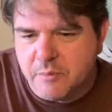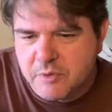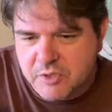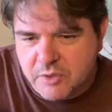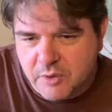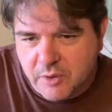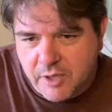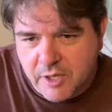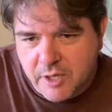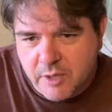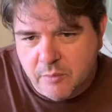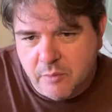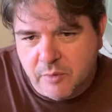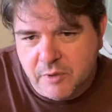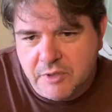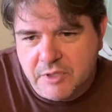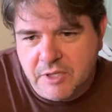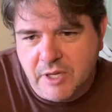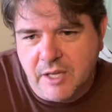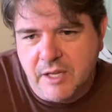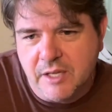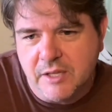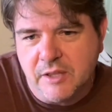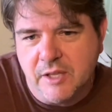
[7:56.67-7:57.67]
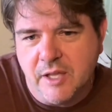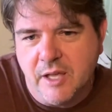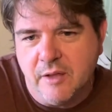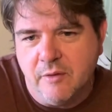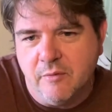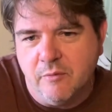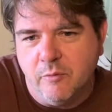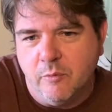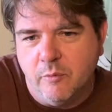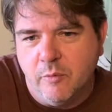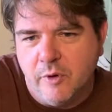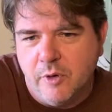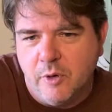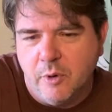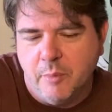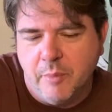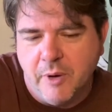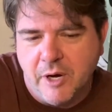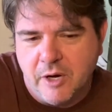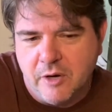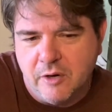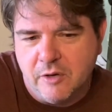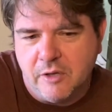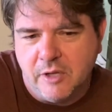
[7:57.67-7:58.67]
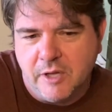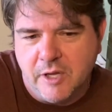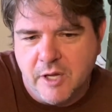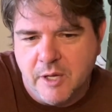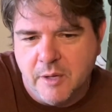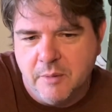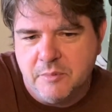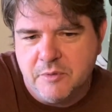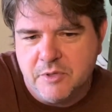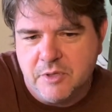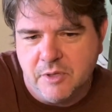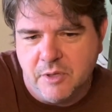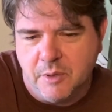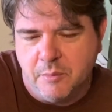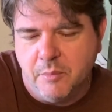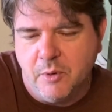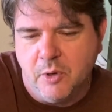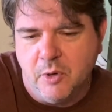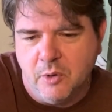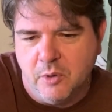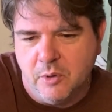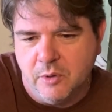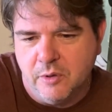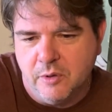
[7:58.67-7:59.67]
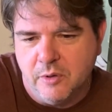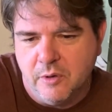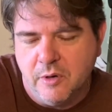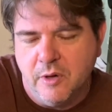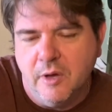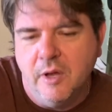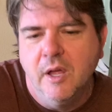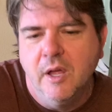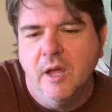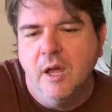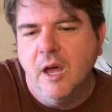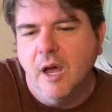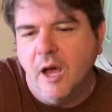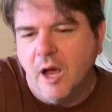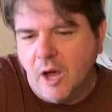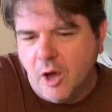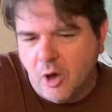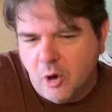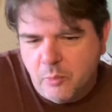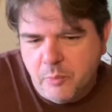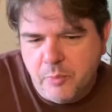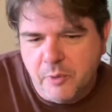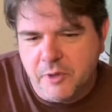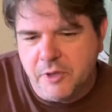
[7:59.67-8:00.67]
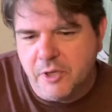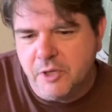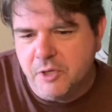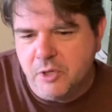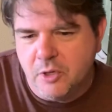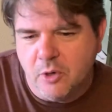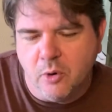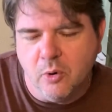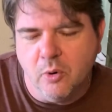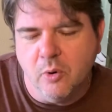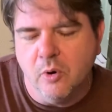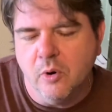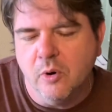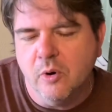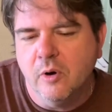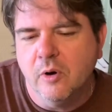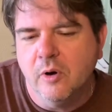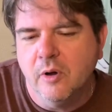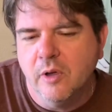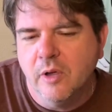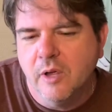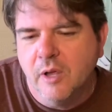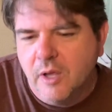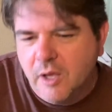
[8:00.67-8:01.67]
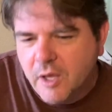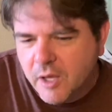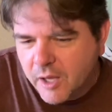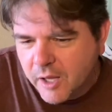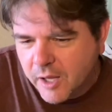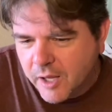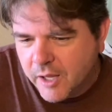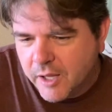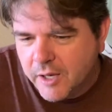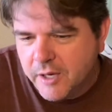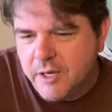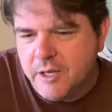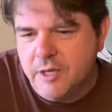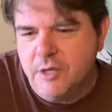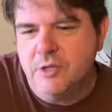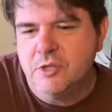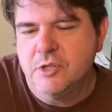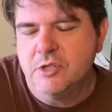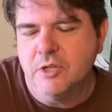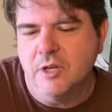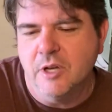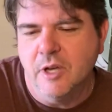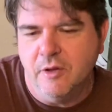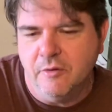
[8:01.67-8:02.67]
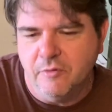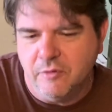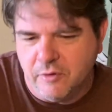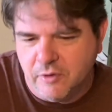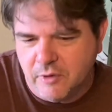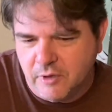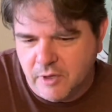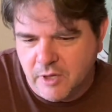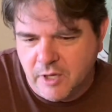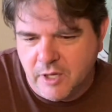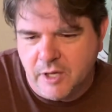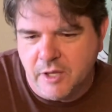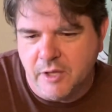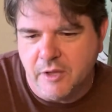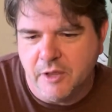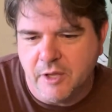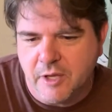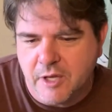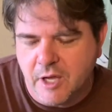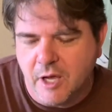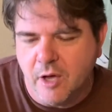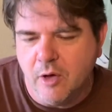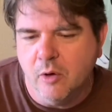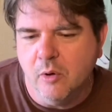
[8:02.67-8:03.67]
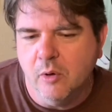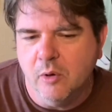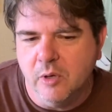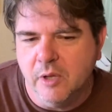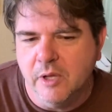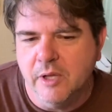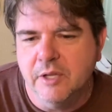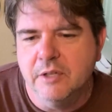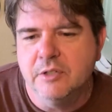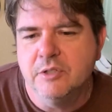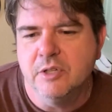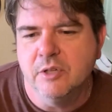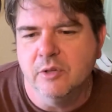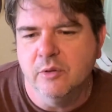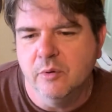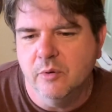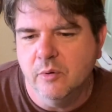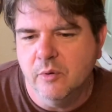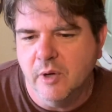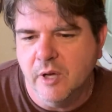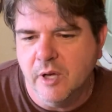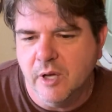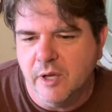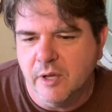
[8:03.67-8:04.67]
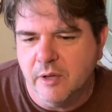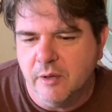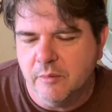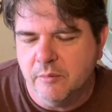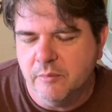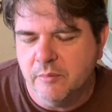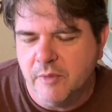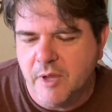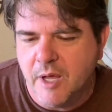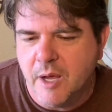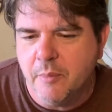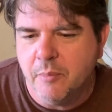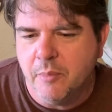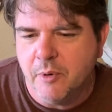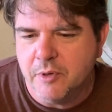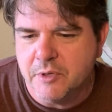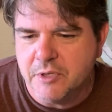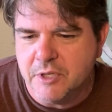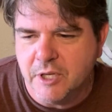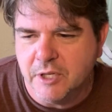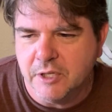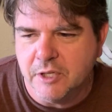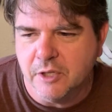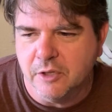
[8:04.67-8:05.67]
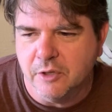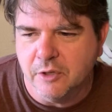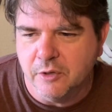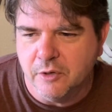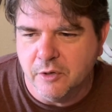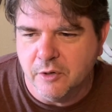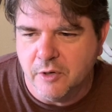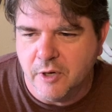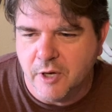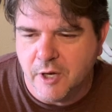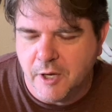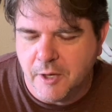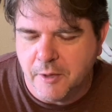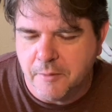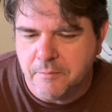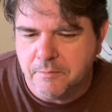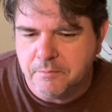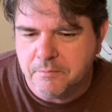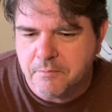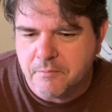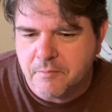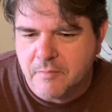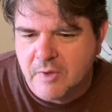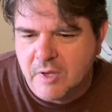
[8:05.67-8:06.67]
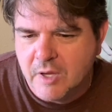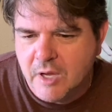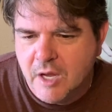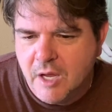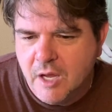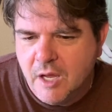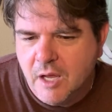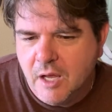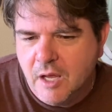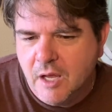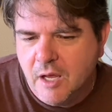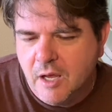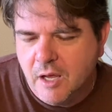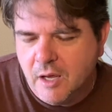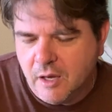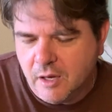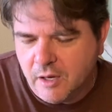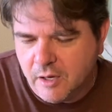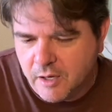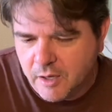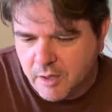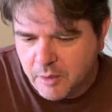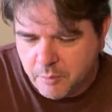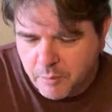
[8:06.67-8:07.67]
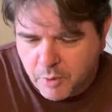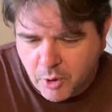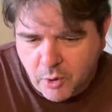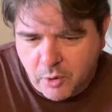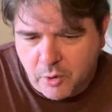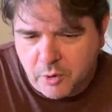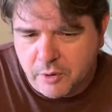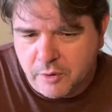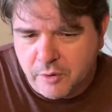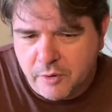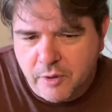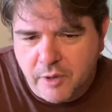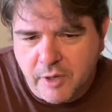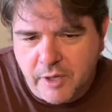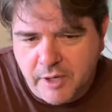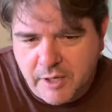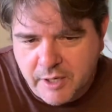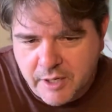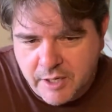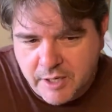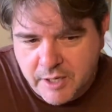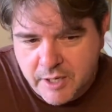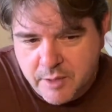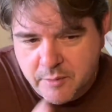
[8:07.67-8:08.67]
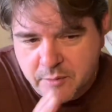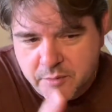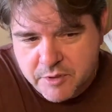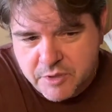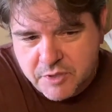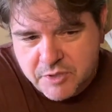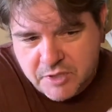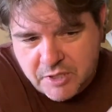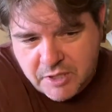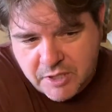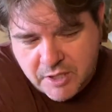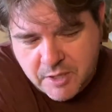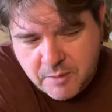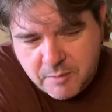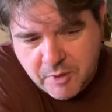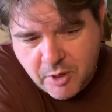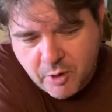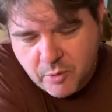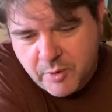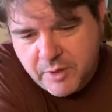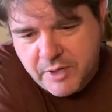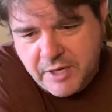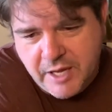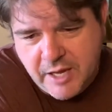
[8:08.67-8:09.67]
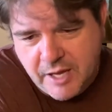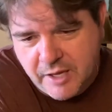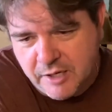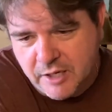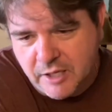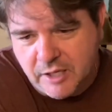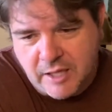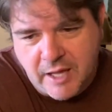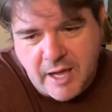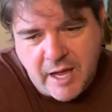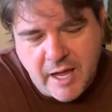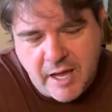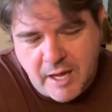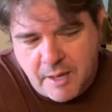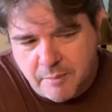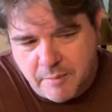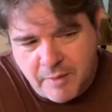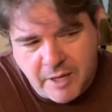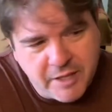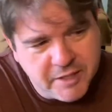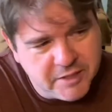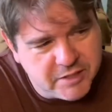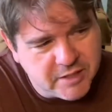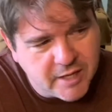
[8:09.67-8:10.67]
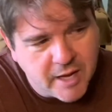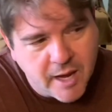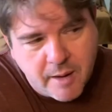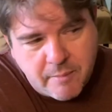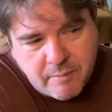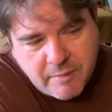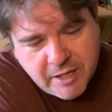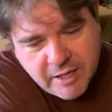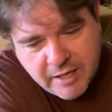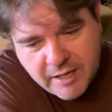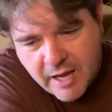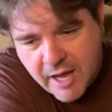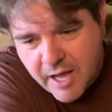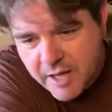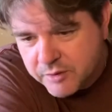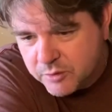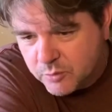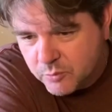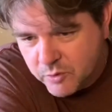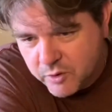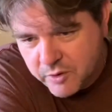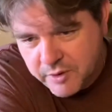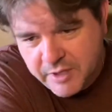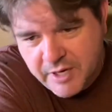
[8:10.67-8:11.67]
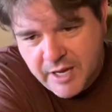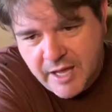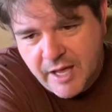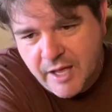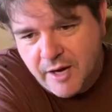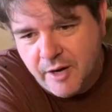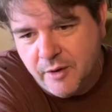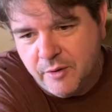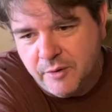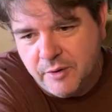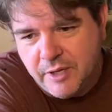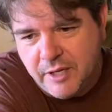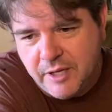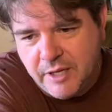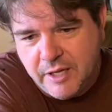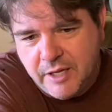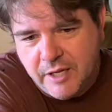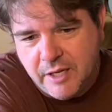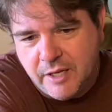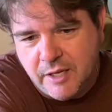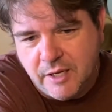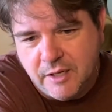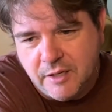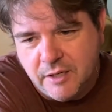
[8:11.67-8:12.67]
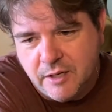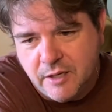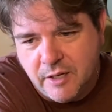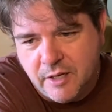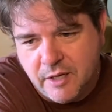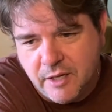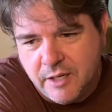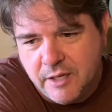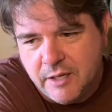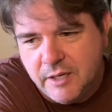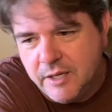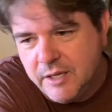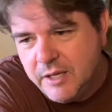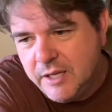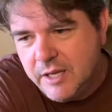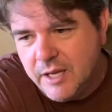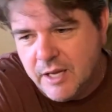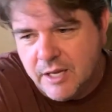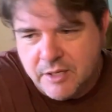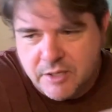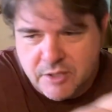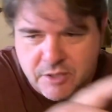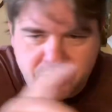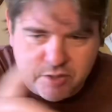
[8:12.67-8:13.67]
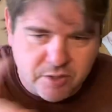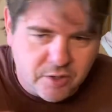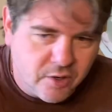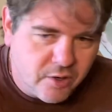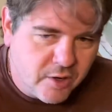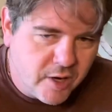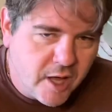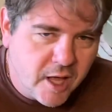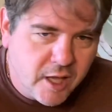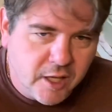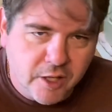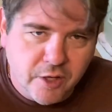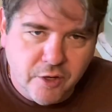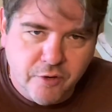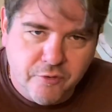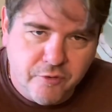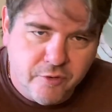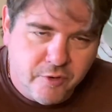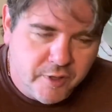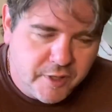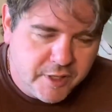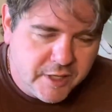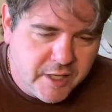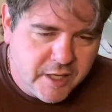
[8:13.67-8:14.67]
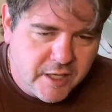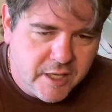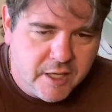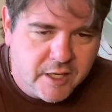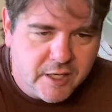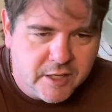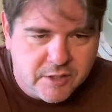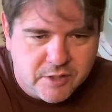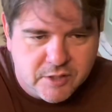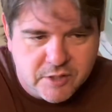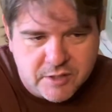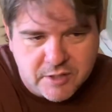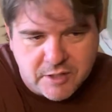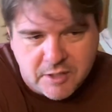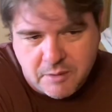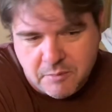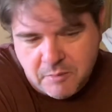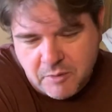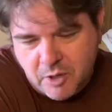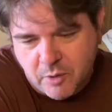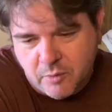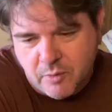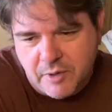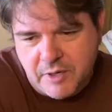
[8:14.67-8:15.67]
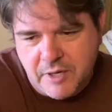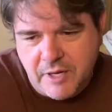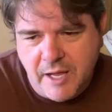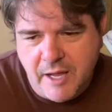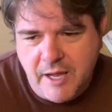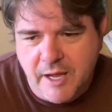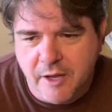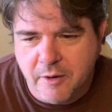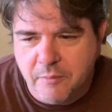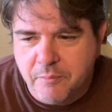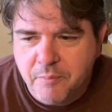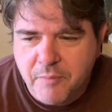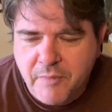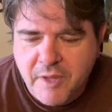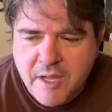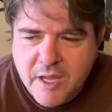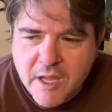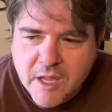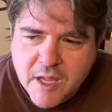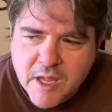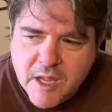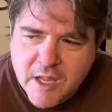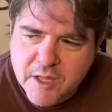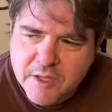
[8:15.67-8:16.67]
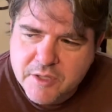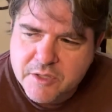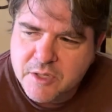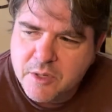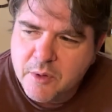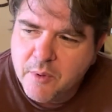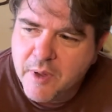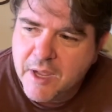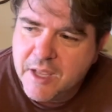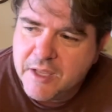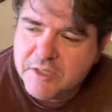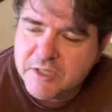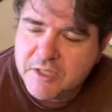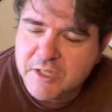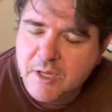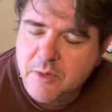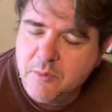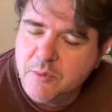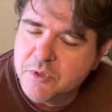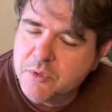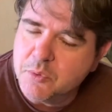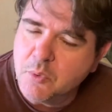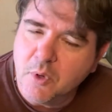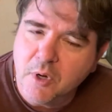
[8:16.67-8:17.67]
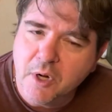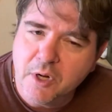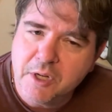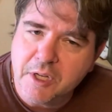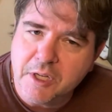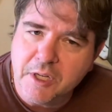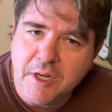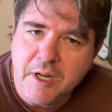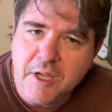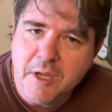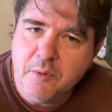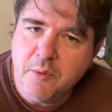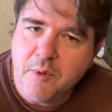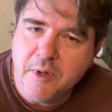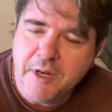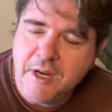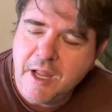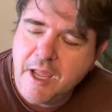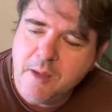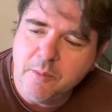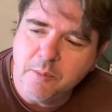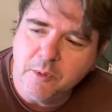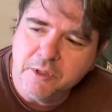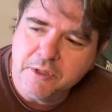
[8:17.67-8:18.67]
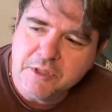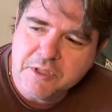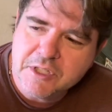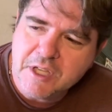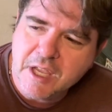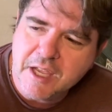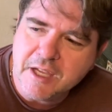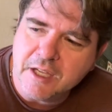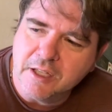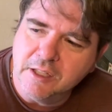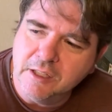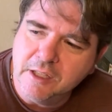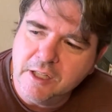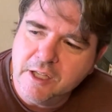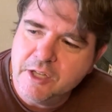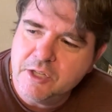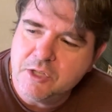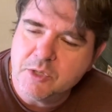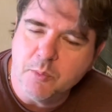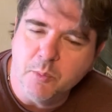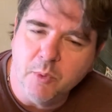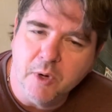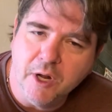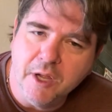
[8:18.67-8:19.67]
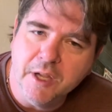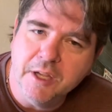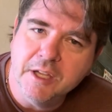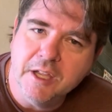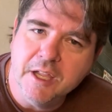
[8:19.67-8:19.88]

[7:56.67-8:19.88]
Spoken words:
So he would take that wheelbarrow up to the boiler, open the door, and then shovel the coal into that particular boiler, and then he would just keep going down the line. By the time he got the one down on the end done, he had to start all over again and just keep going down. So as he was working, he wasn't able to take a lunch break.